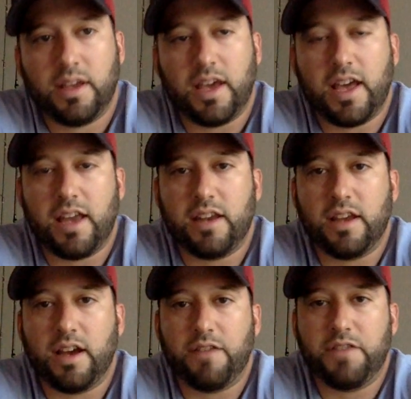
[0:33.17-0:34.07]
And
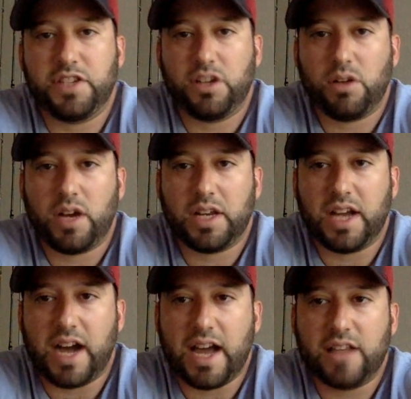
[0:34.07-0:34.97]
fishing rod
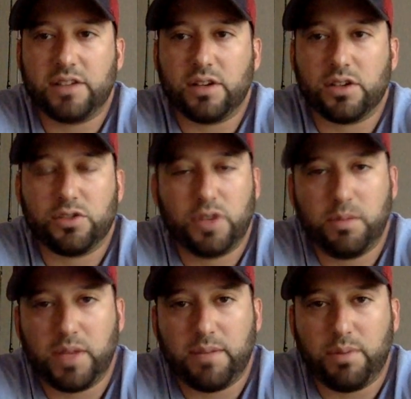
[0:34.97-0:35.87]
guides are
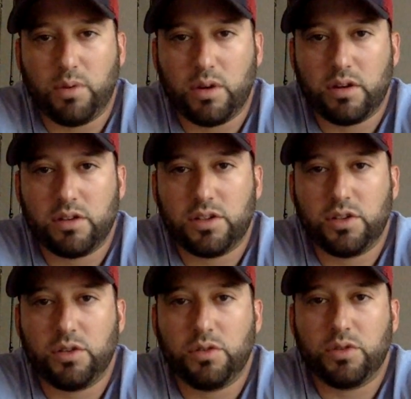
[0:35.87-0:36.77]
extremely important
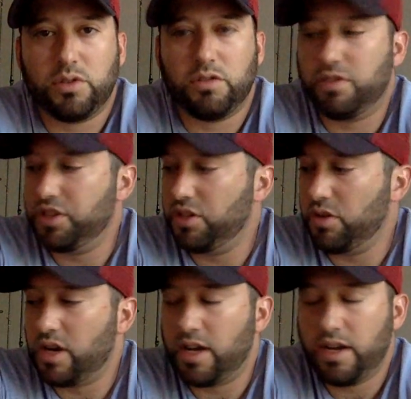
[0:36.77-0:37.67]
to a fishing
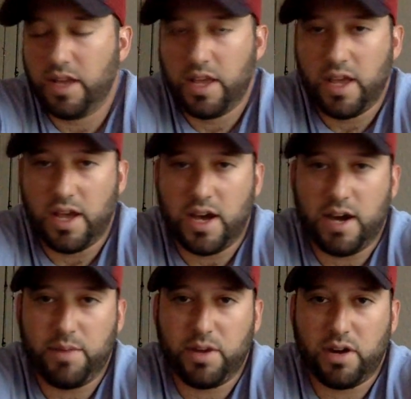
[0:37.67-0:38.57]
rod.
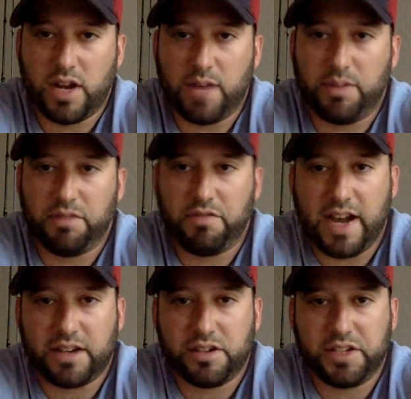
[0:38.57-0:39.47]
There are a couple of
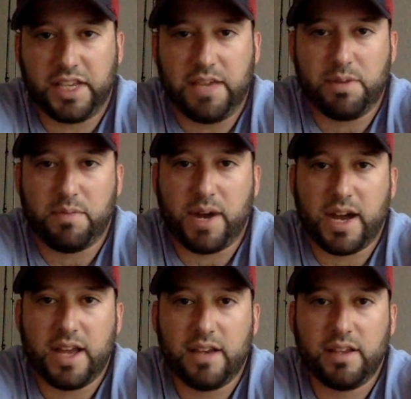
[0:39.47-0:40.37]
factors to keep in
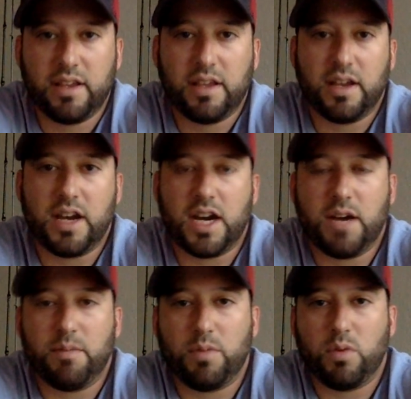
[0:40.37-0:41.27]
mind.
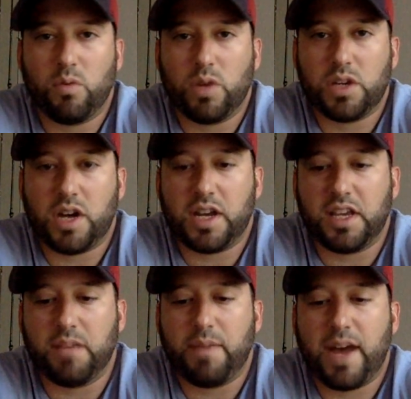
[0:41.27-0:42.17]
We're
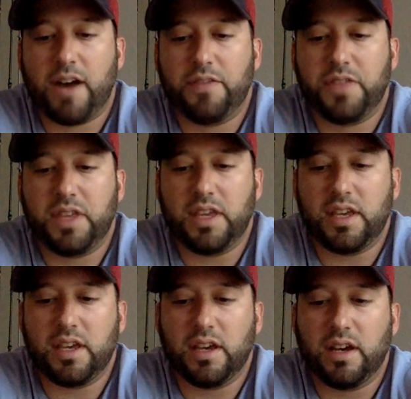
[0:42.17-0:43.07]
talking about
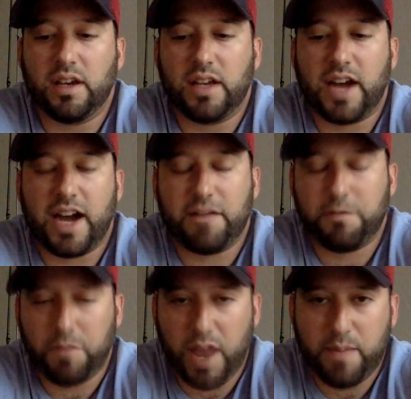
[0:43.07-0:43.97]
the guide
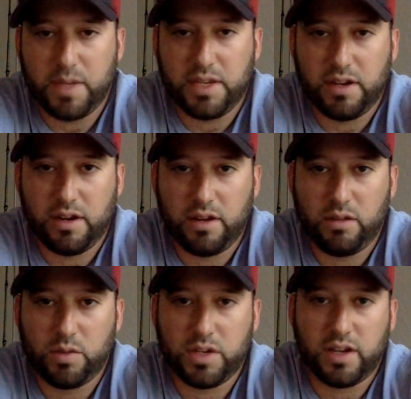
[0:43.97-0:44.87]
frame material,
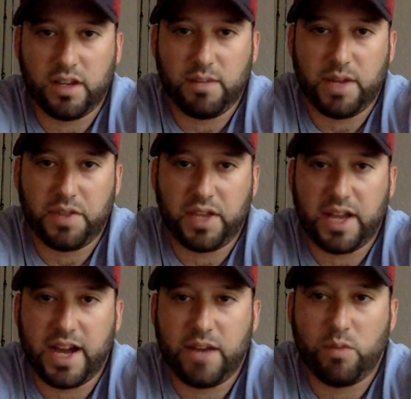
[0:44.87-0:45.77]
we're talking about the
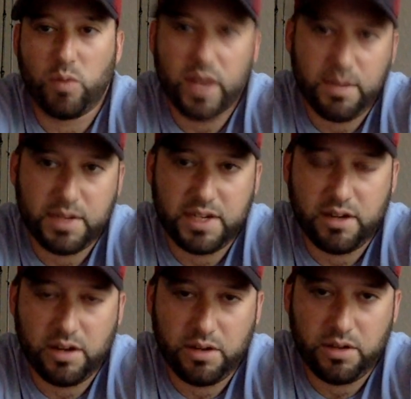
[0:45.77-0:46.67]
guide ring
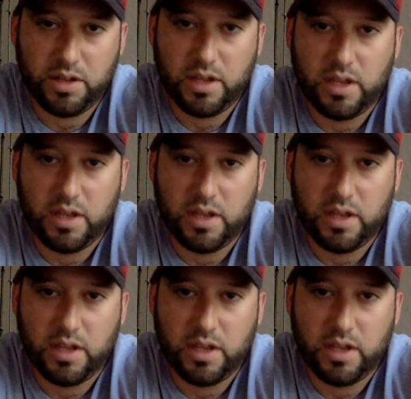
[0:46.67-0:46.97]
material,